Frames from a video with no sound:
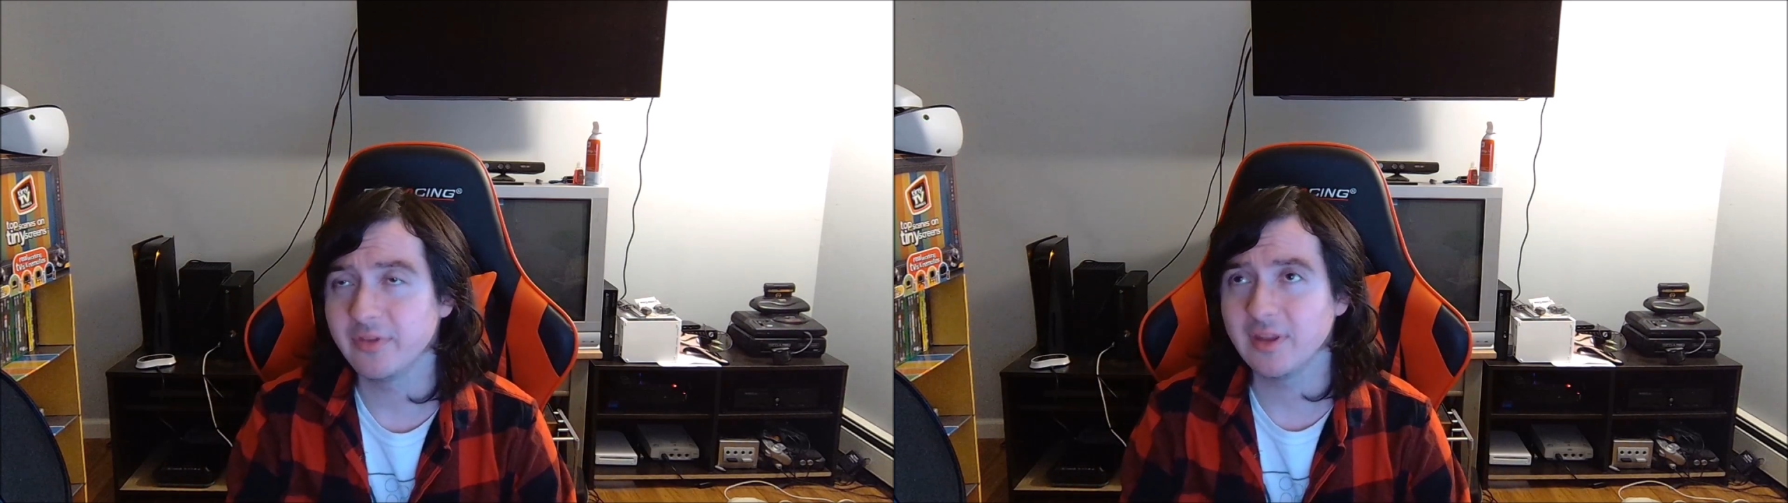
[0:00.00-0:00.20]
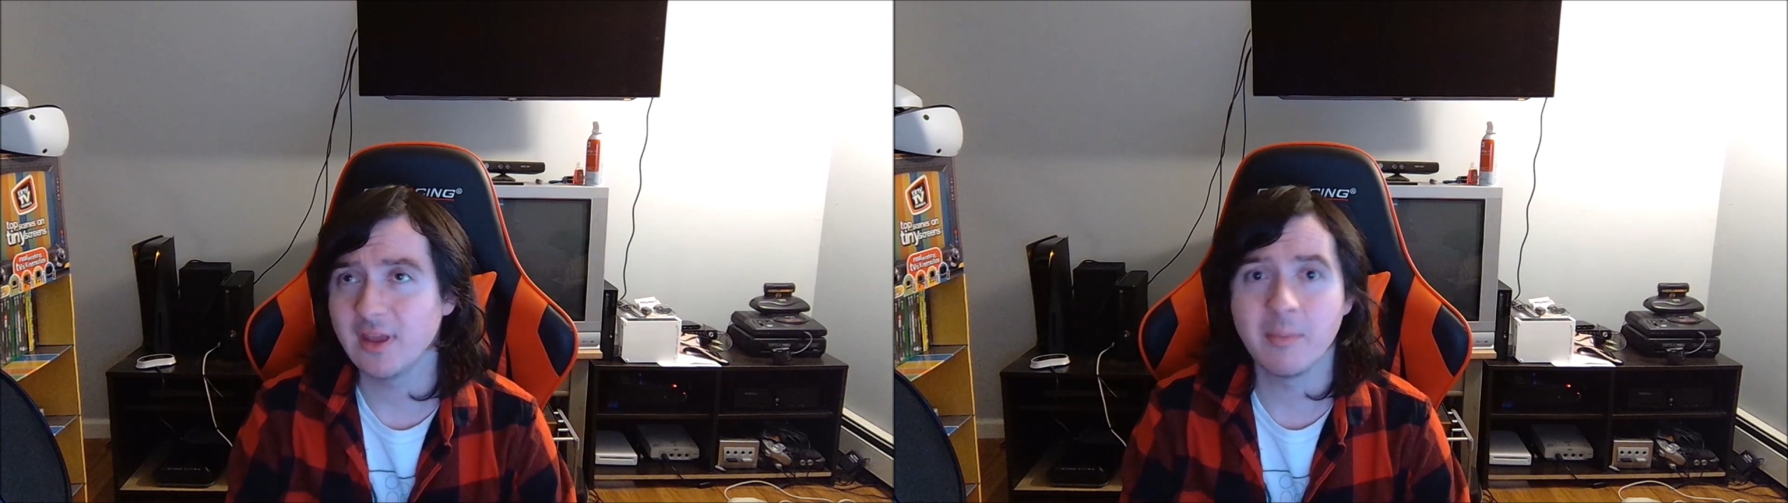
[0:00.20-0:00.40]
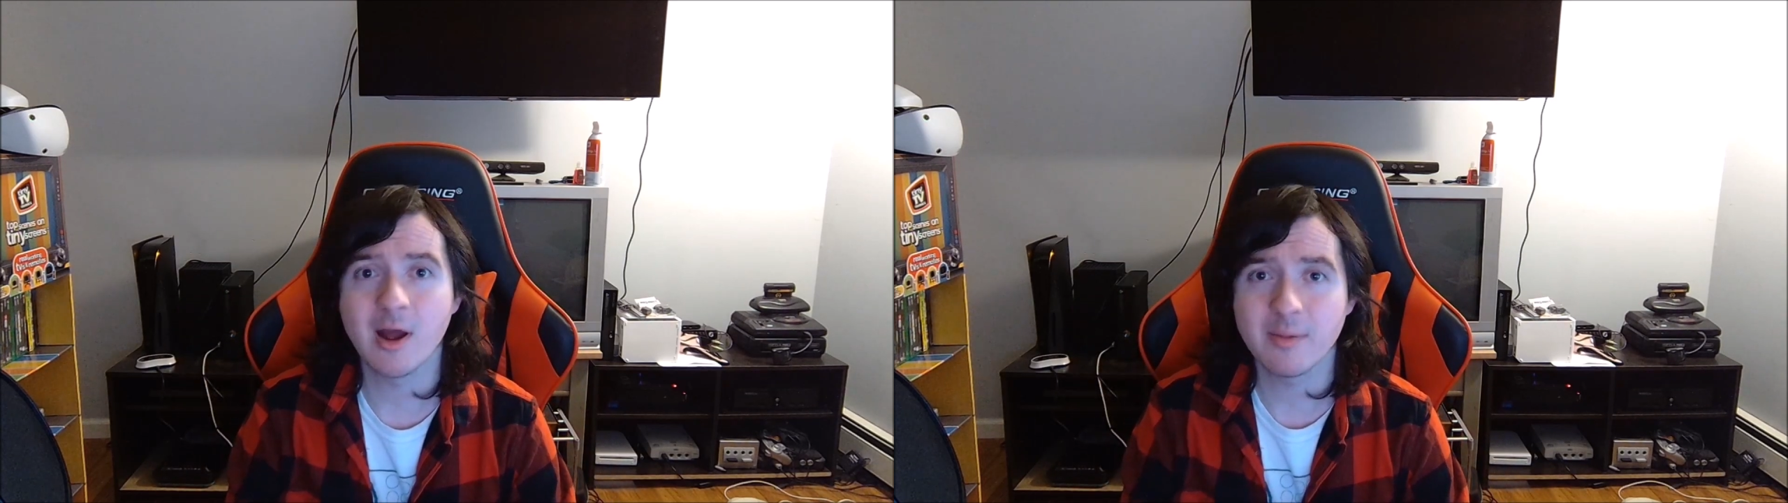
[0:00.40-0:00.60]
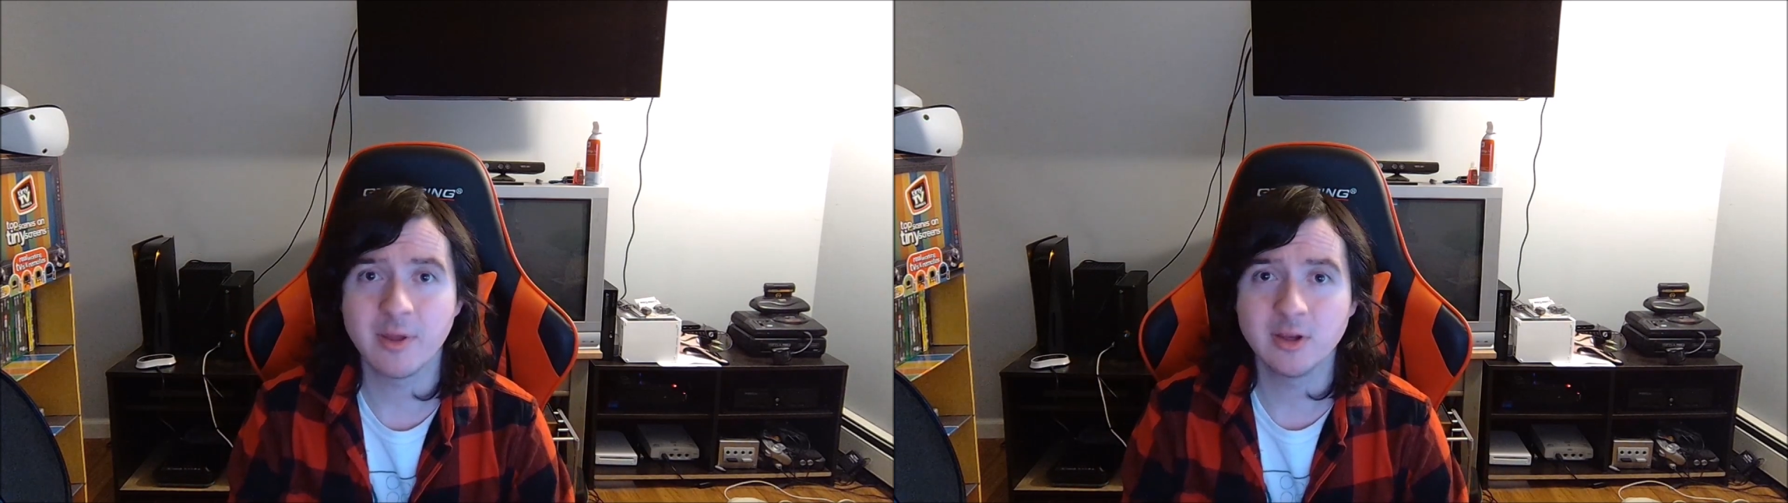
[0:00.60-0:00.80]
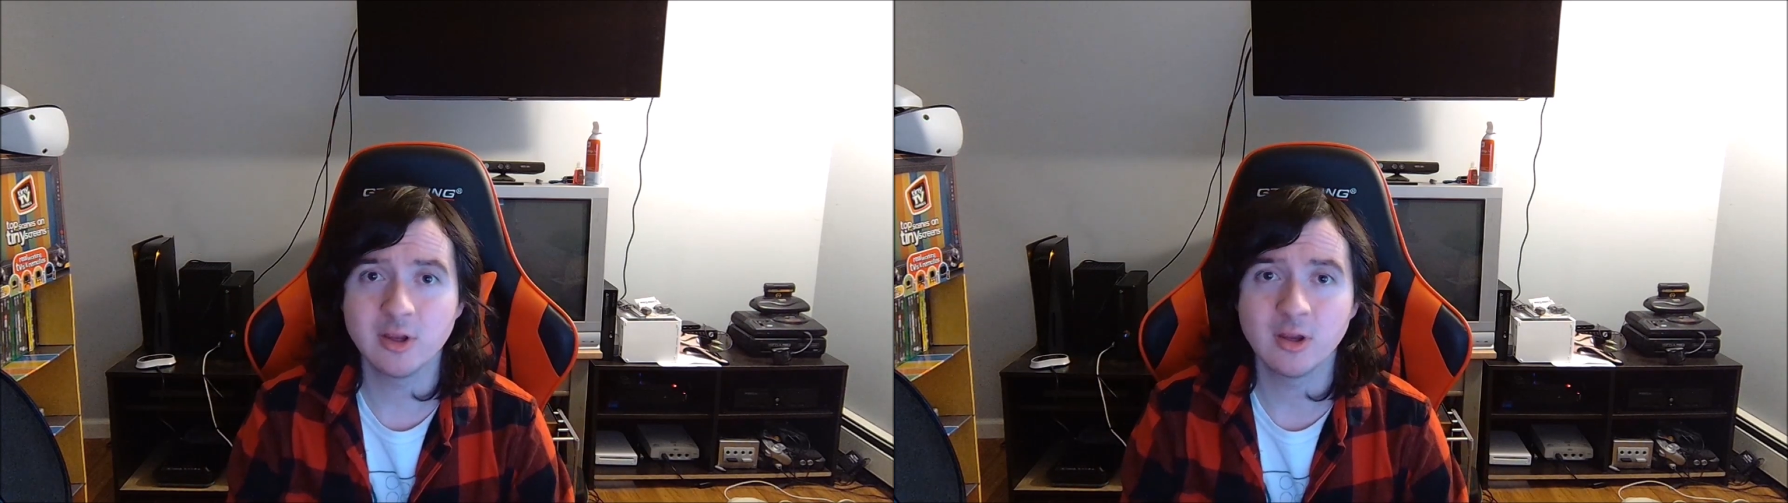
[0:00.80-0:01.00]
in my
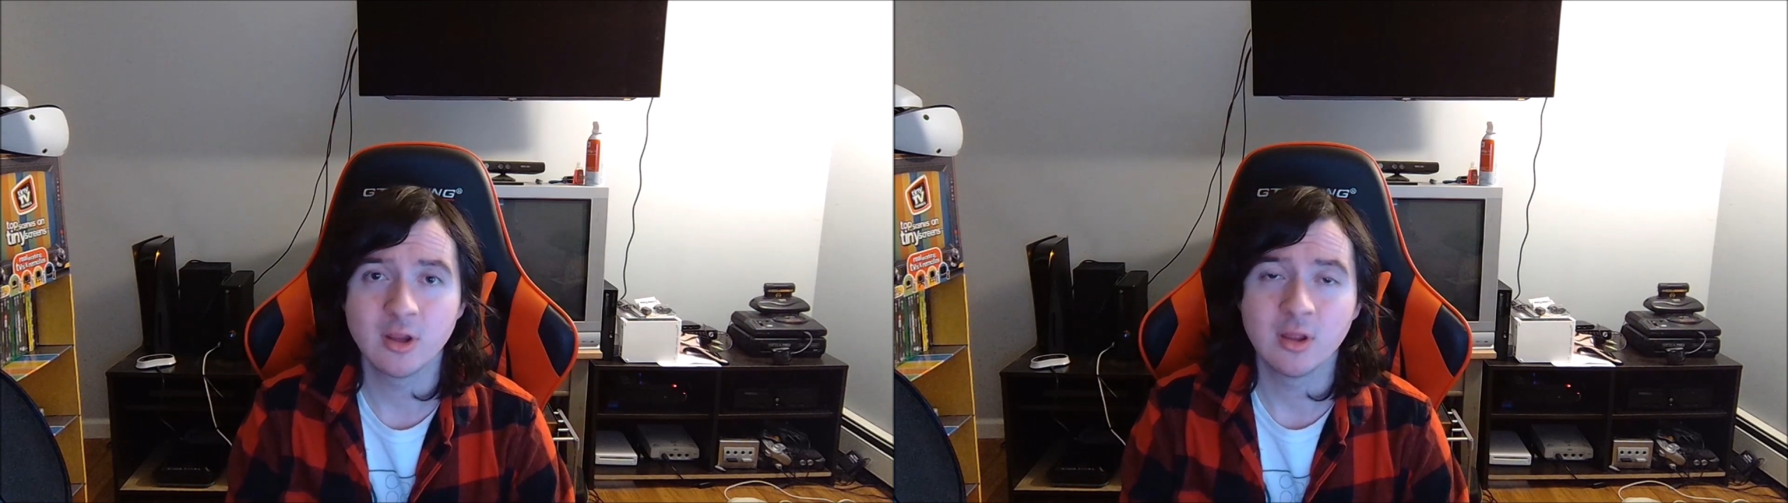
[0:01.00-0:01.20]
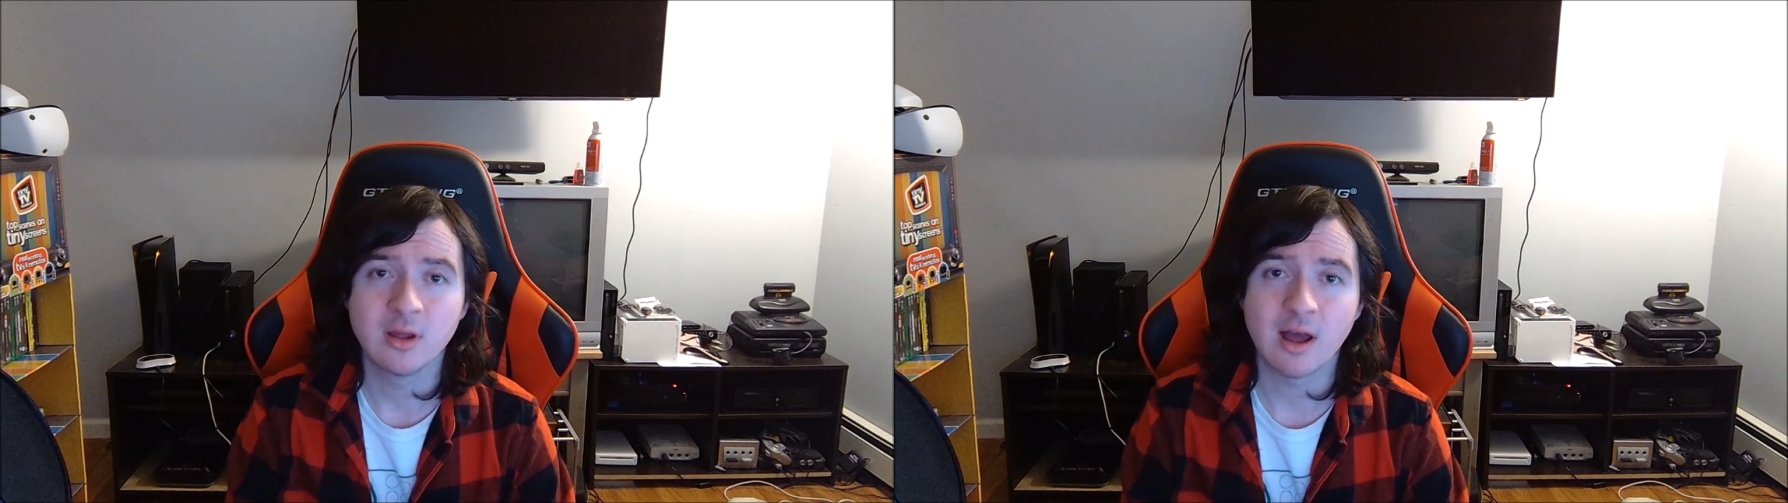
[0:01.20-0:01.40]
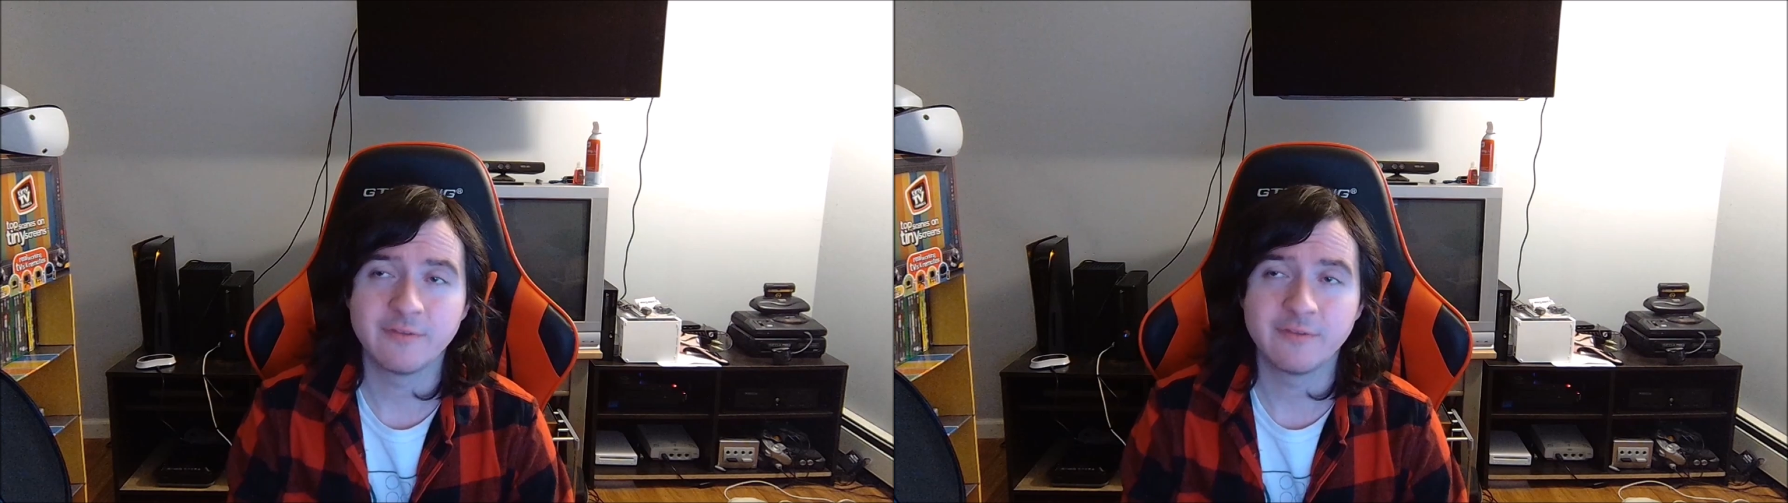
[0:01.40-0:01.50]
opinion. I